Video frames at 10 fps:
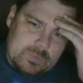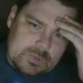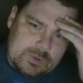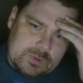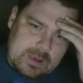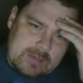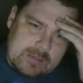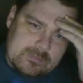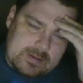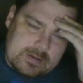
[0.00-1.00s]

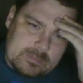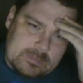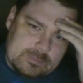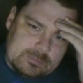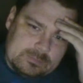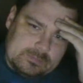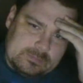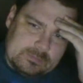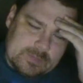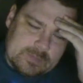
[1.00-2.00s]
have
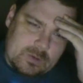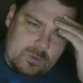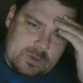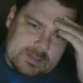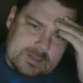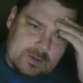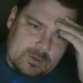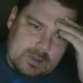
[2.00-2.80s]
what's it called?